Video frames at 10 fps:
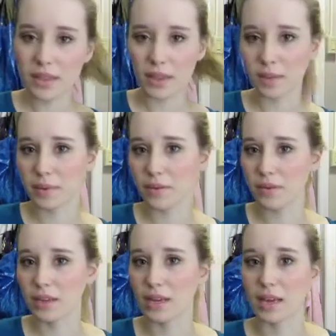That'd be a
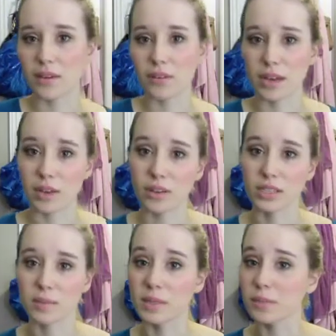really great
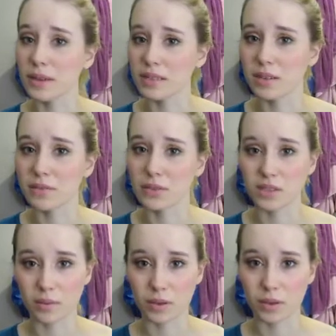Christmas present for
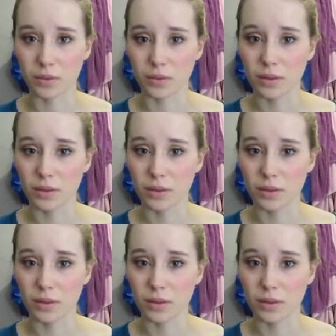someone who